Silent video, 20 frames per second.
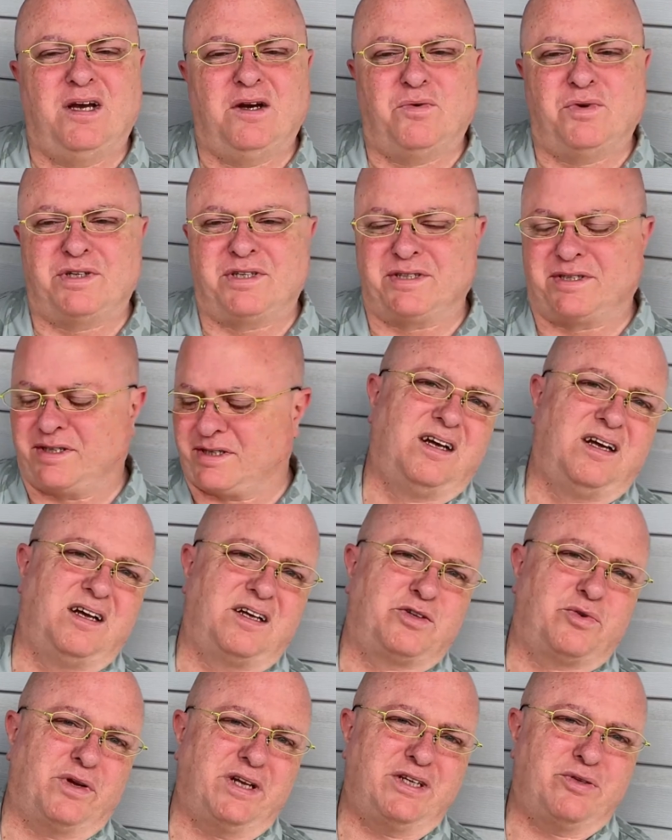which is a
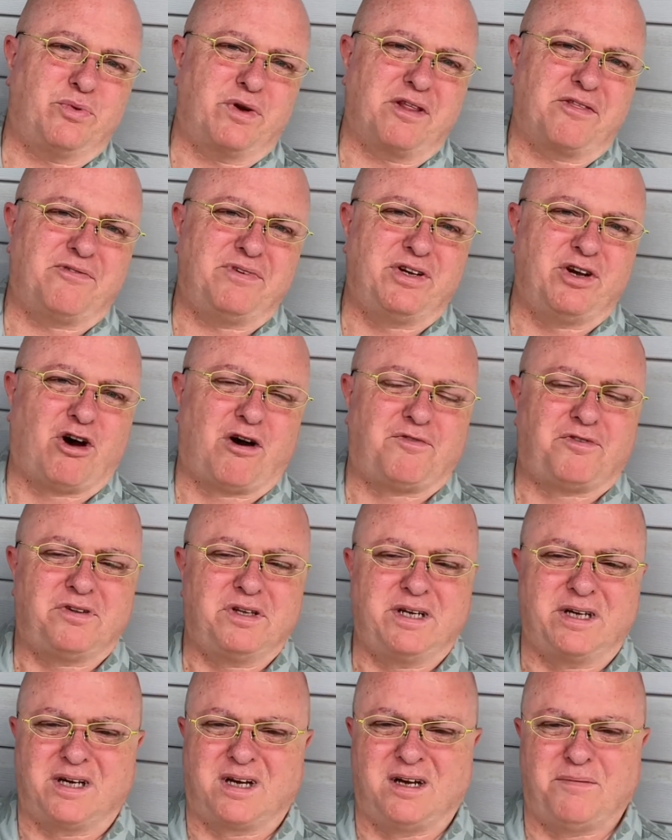2023 novel
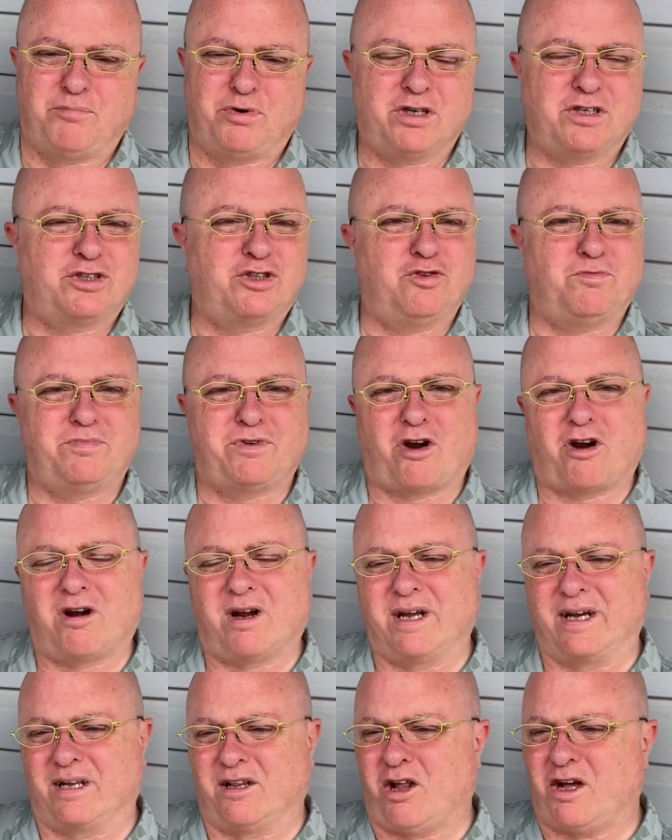and a booktube
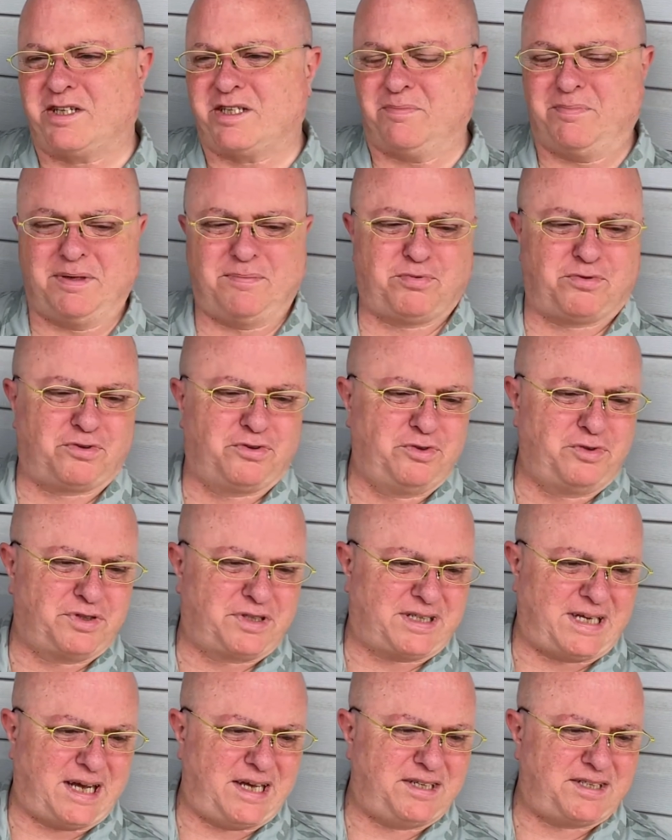darling. Lots of people
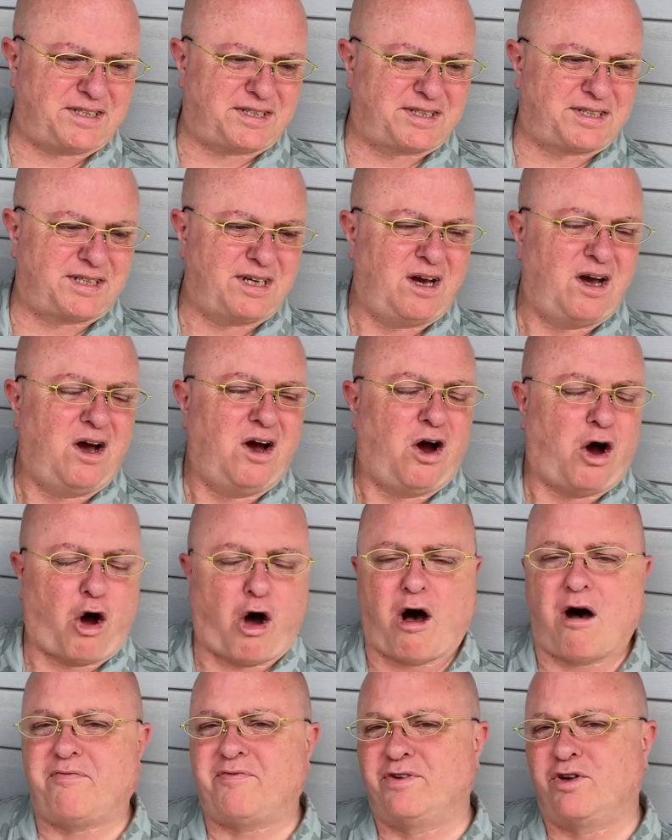whose tastes
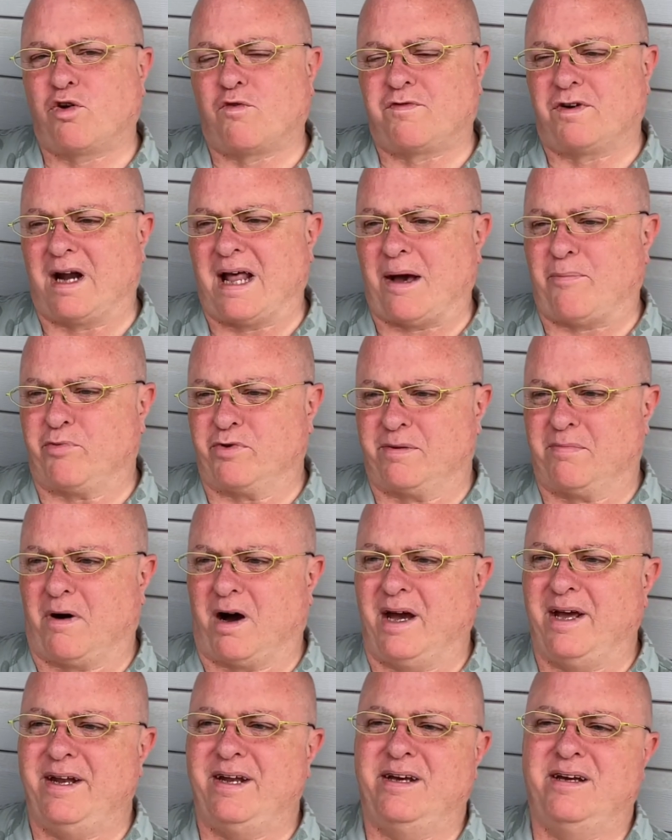often overlap with
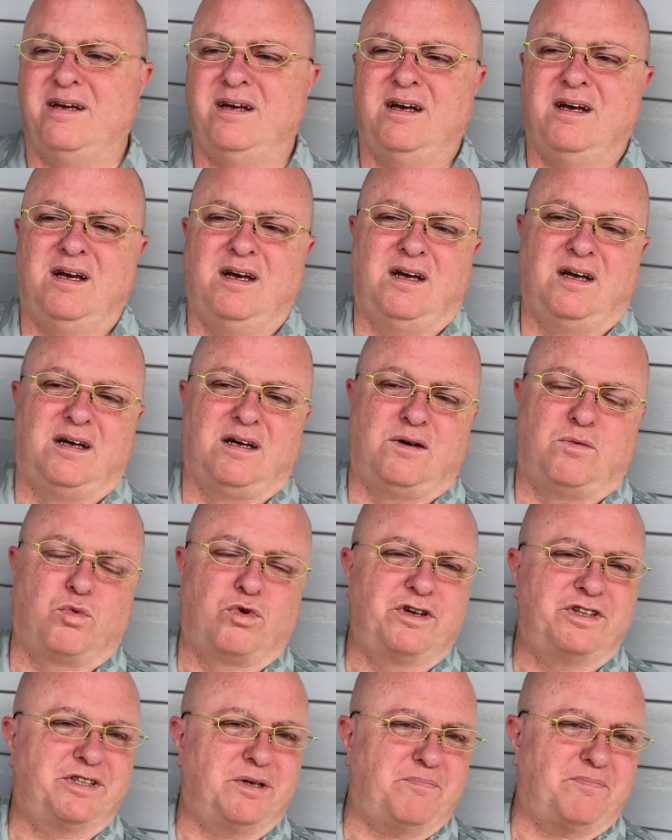mine
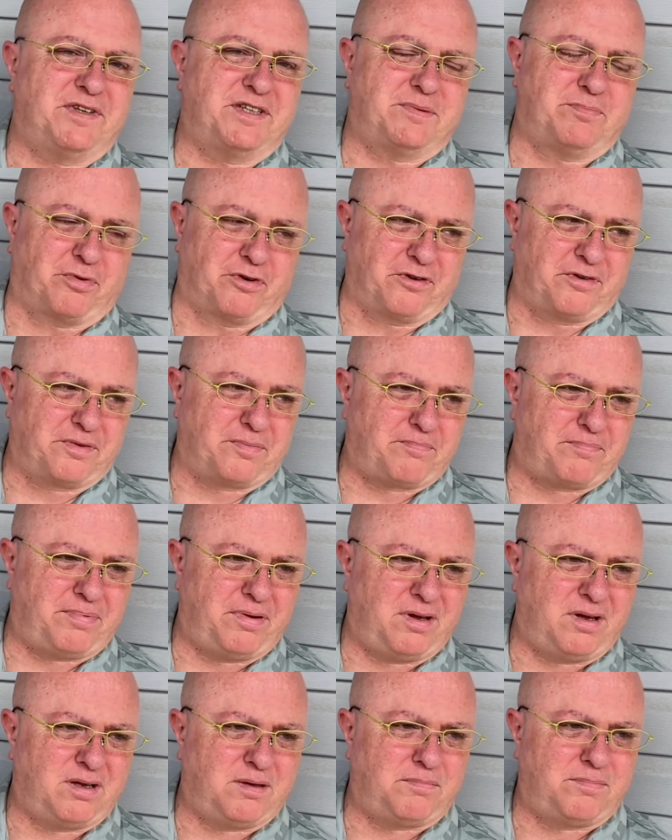worship this birth,
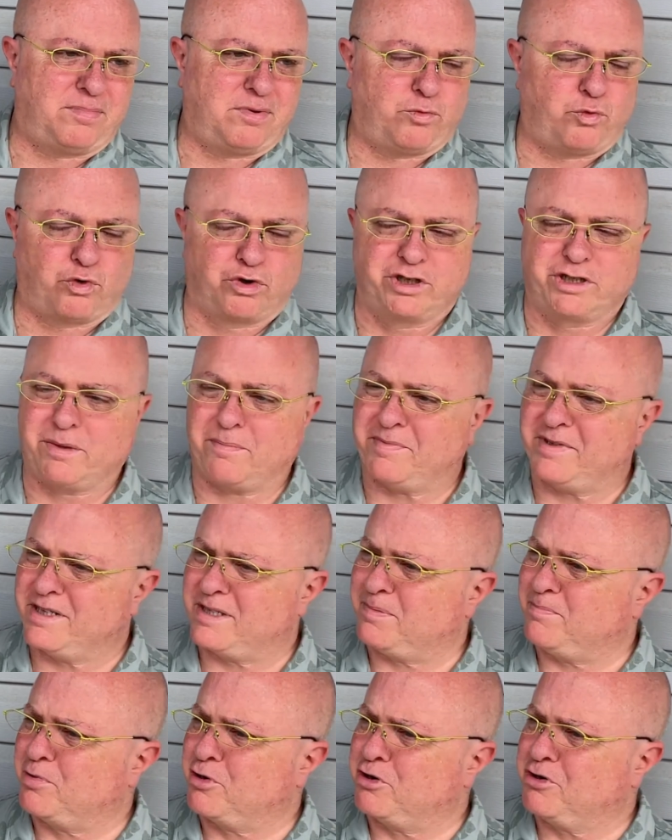worship
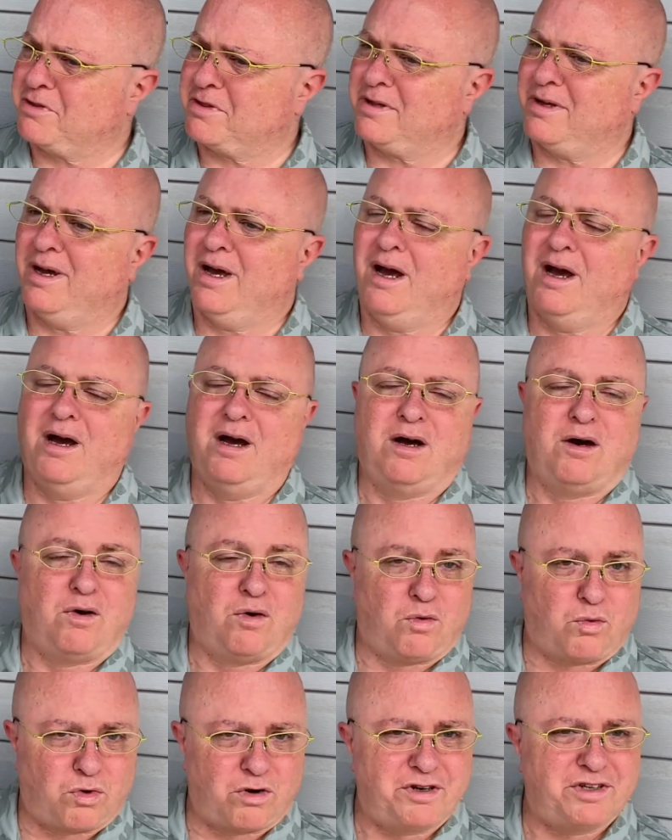this birth,
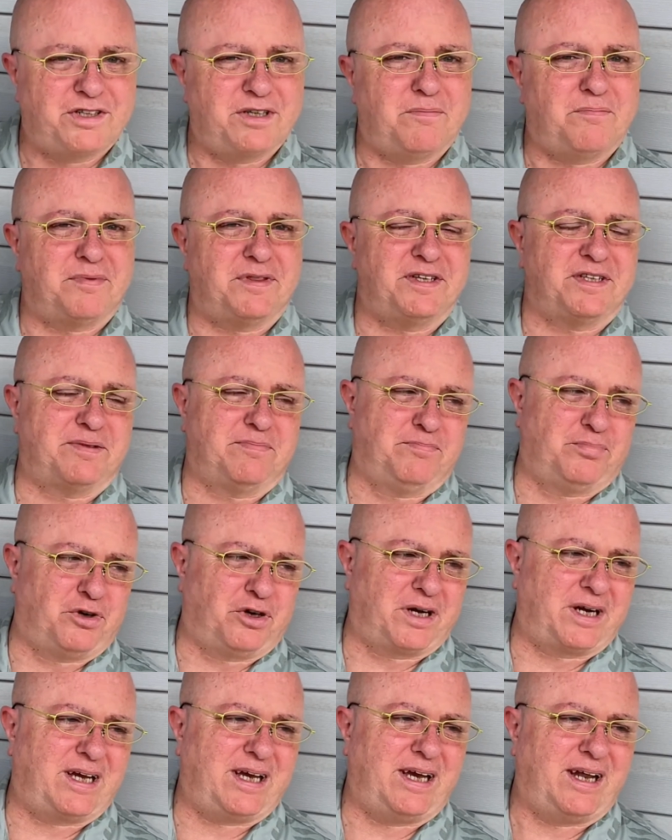worship this
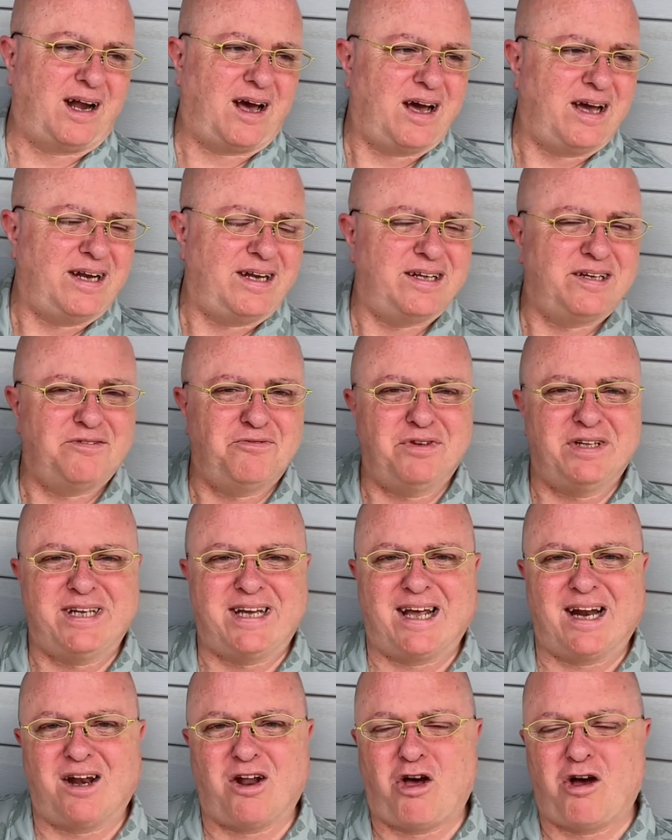book, and I didn't really
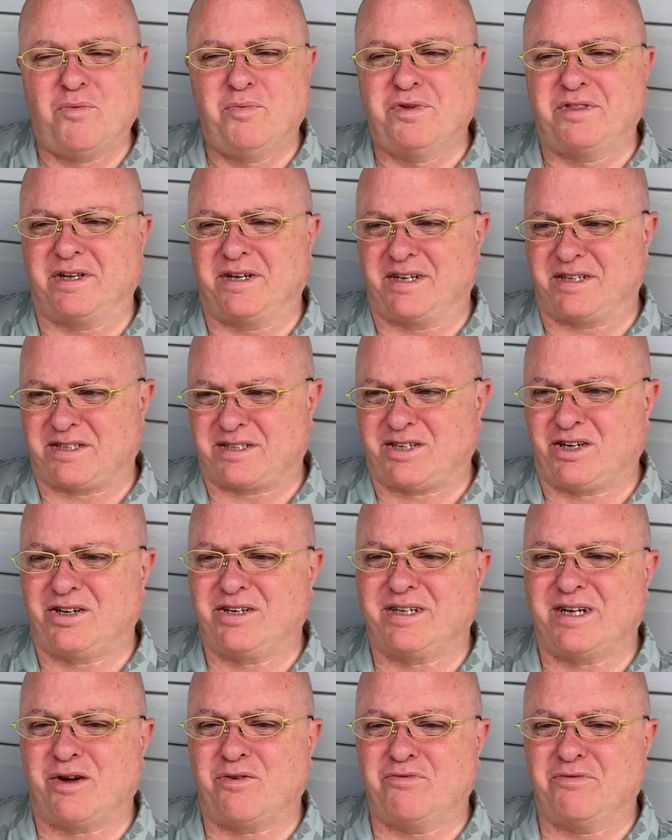get along with it. It
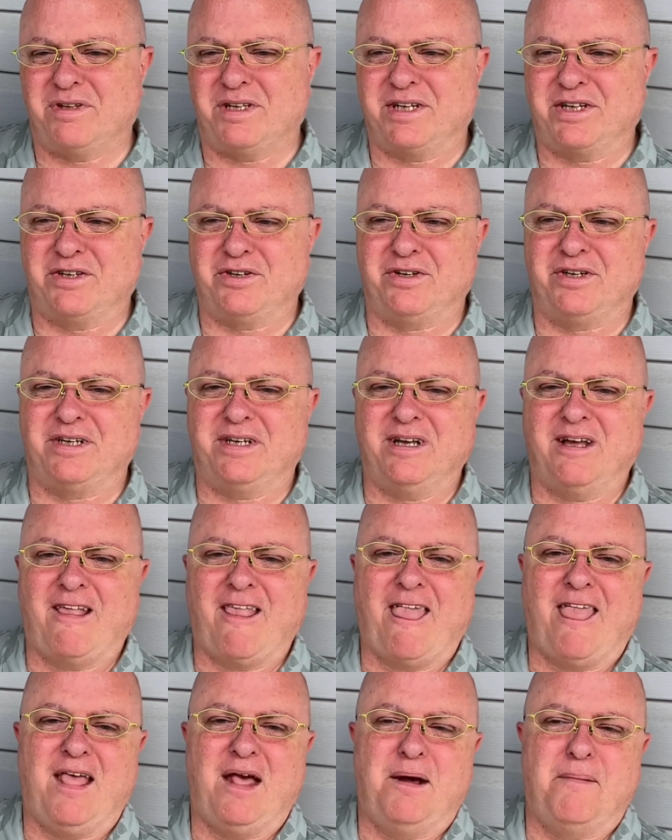started out really good,
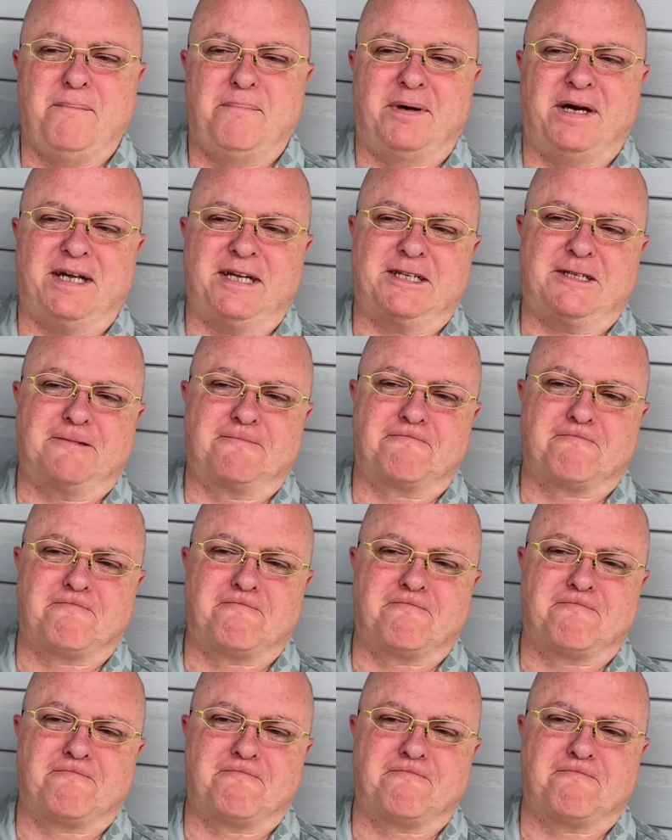but